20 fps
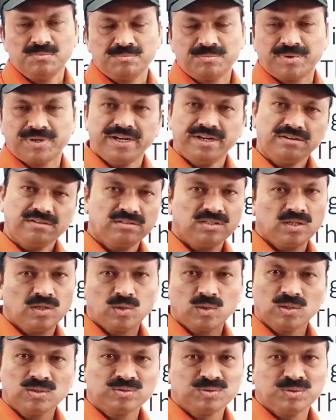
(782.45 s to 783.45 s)
Prior to that
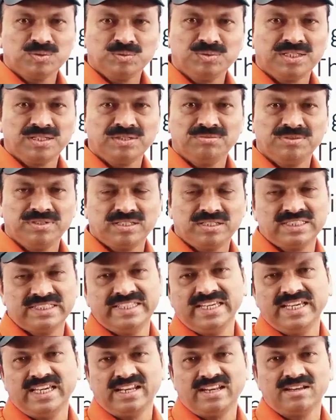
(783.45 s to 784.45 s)
also they were
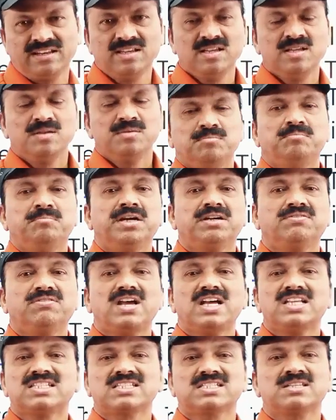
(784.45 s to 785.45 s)
there, but
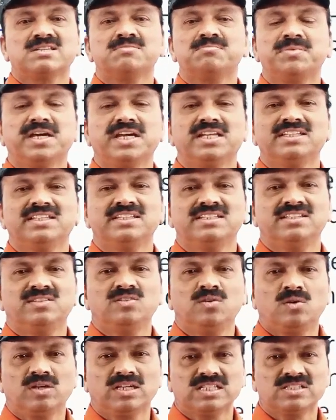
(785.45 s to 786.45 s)
vast empire they did
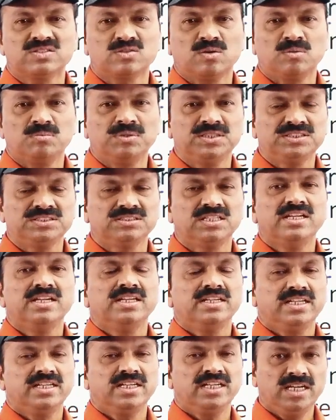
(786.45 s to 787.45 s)
not establish.
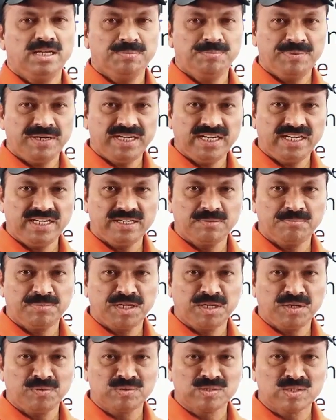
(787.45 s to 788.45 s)
Independent
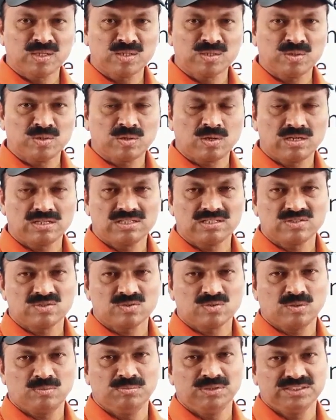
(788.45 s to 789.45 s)
empire was also not
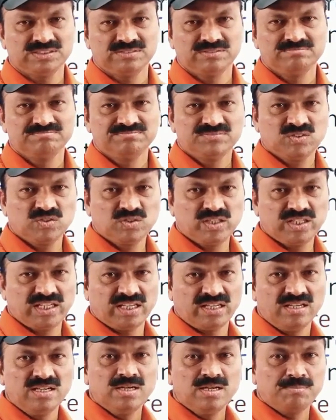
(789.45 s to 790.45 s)
established.
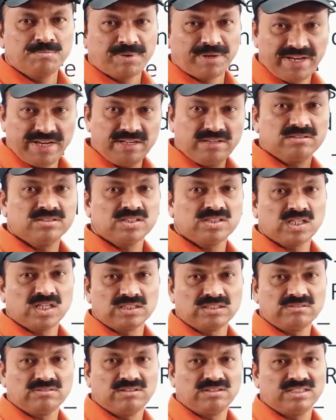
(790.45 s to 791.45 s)
Okay, prior to
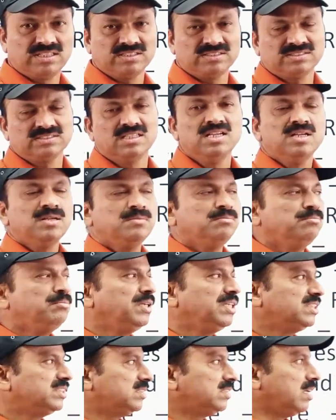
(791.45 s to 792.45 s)
Shatavahanas.
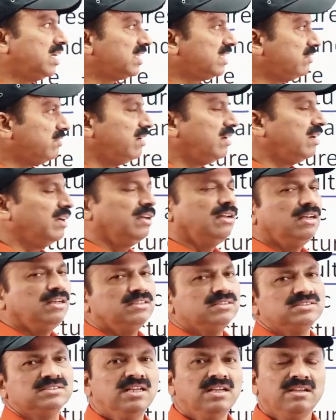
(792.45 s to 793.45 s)
But
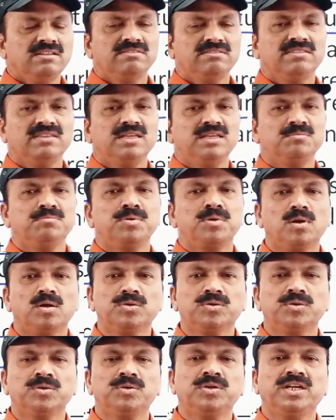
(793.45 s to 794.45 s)
Shatavahanas, they
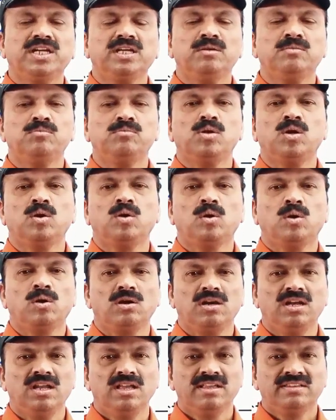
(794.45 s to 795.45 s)
brought unity among
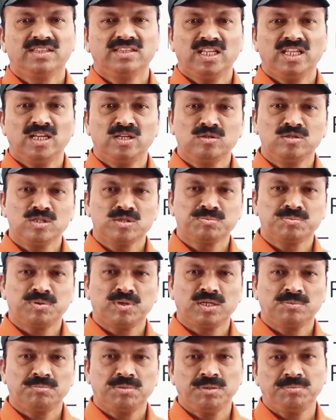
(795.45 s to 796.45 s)
all Telugu
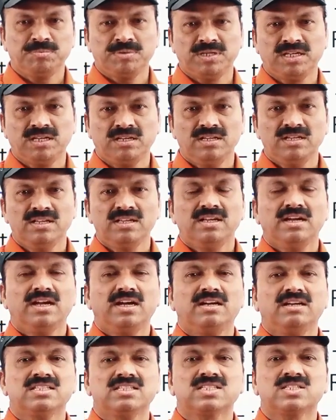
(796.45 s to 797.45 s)
spoken people
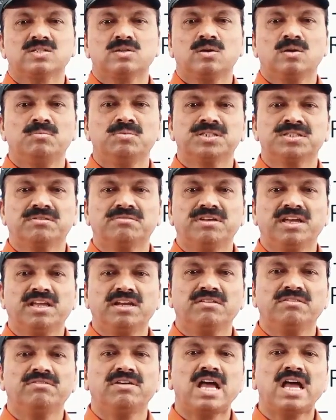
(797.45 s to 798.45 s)
and established a
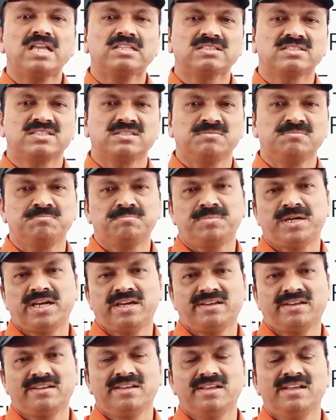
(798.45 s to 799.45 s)
very vast
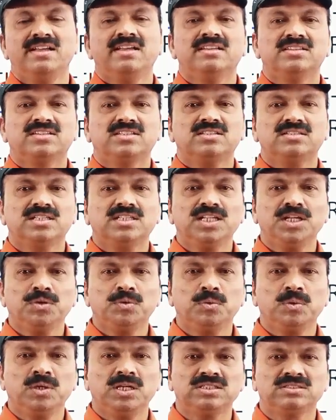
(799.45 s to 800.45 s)
empire. 30
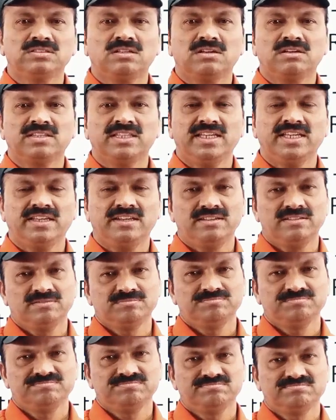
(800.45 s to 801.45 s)
rulers are there
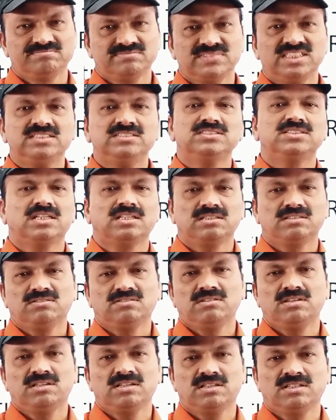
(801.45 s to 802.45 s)
in
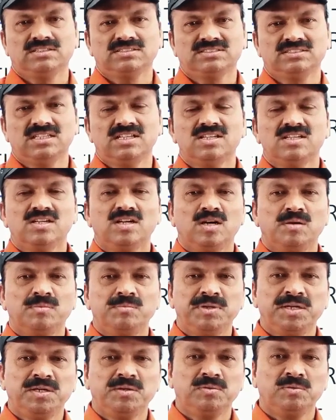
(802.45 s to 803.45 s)
Shatavahanas. How
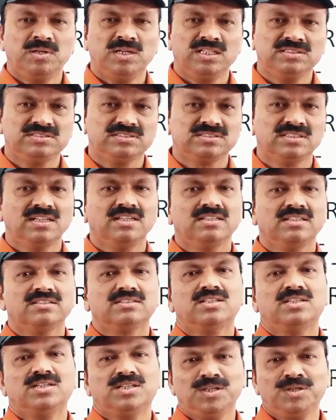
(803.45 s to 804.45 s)
many rulers?
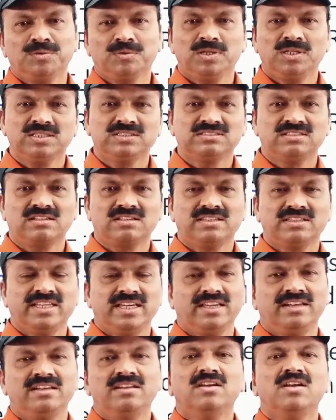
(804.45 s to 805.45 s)
30 rulers are
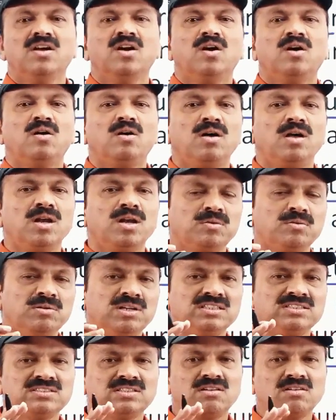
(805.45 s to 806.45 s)
there. All
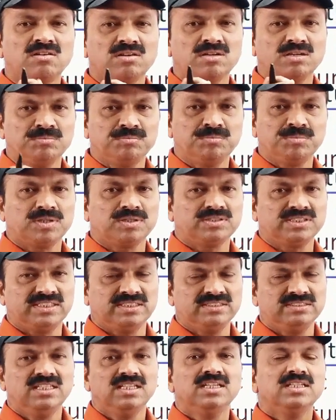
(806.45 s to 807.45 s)
rulers are not
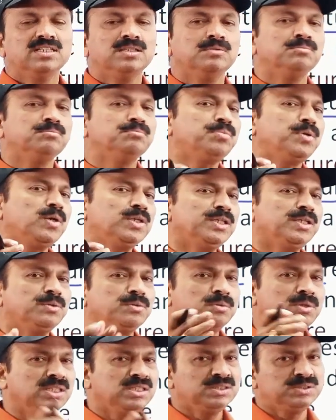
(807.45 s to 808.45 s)
important. Important
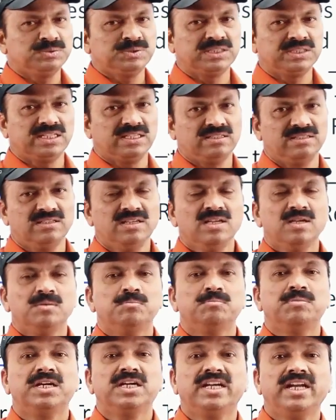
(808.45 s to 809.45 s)
rulers we can.
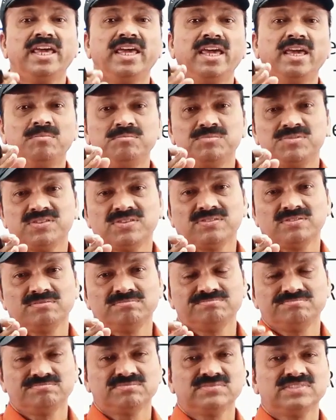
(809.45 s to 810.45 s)
But
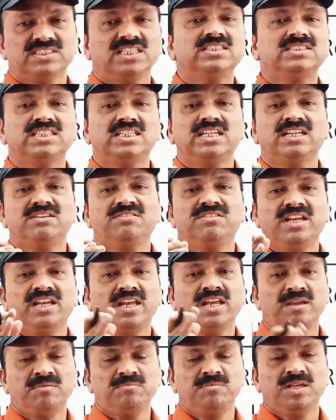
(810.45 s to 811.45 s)
names, each and every
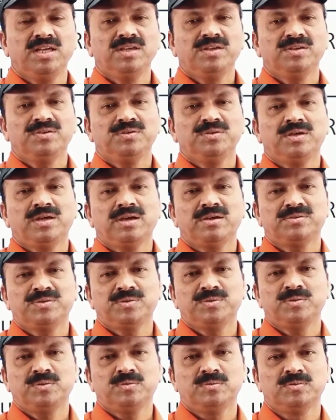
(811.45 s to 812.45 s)
name, you have to
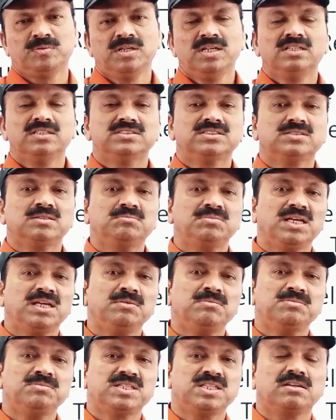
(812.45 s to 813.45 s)
know.
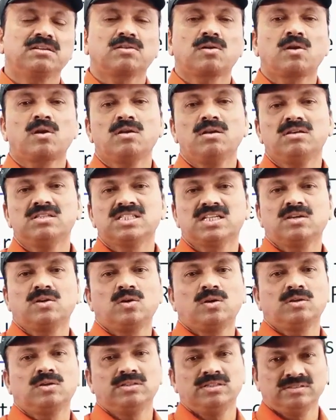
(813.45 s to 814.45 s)
Sometimes in
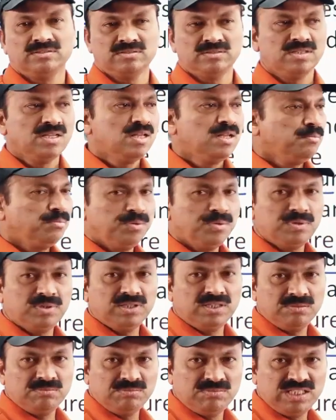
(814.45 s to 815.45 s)
chronological order. Put
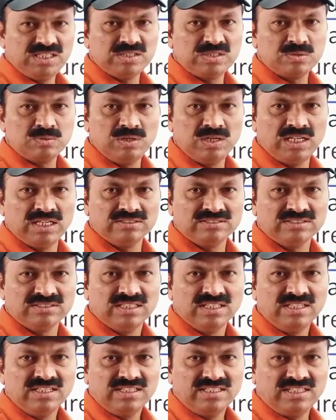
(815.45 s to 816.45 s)
them, these
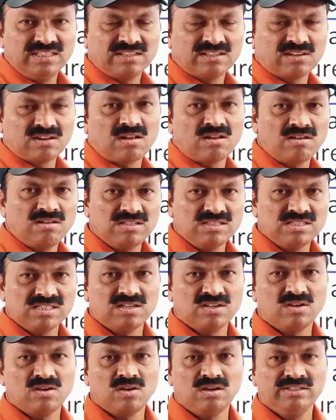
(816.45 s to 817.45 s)
rulers, in
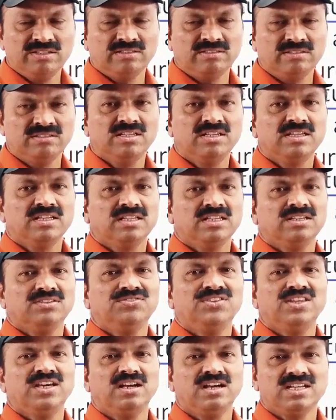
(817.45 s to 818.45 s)
chronological order.
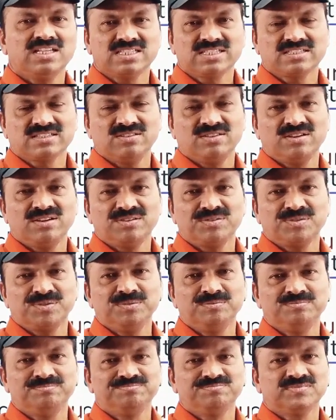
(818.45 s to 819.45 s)
If they ask, you have
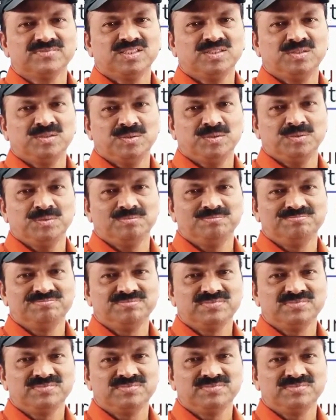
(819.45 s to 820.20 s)
to know.